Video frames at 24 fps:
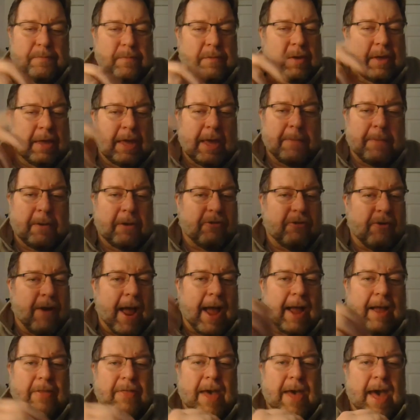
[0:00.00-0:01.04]
keeping
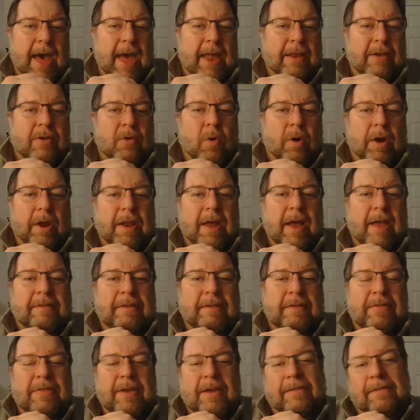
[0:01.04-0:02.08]
track of that and
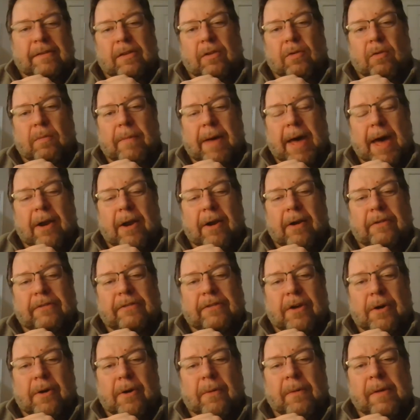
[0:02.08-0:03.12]
organizing things a little better.
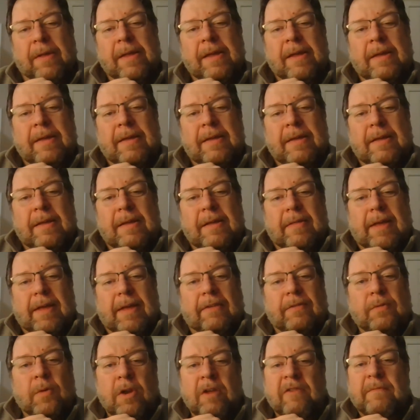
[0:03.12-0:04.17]
So
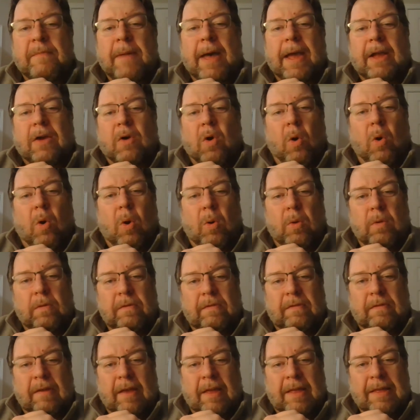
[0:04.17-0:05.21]
that's one of my
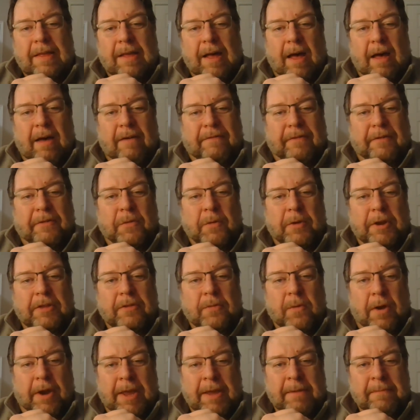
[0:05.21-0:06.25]
goals for
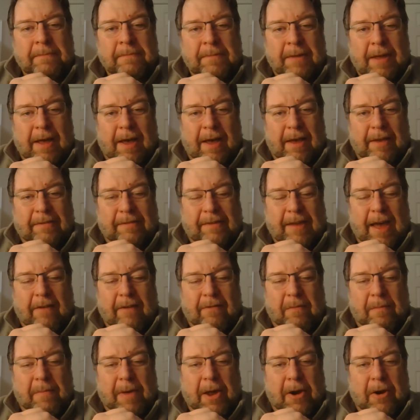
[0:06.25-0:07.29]
2020 is to have
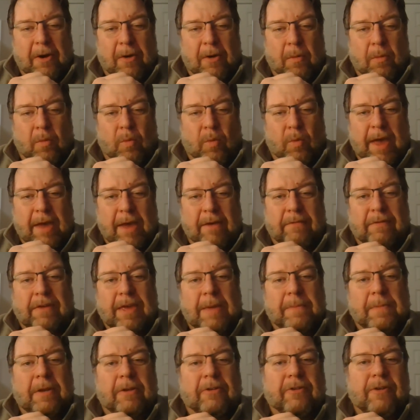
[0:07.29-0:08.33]
a better way of
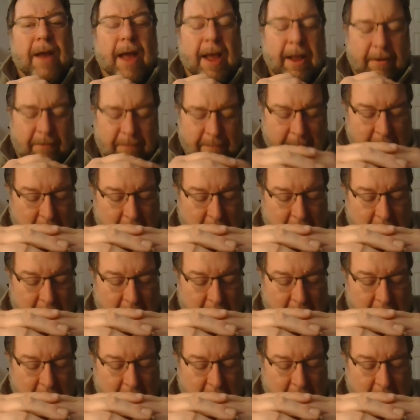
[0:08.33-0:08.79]
keeping track of my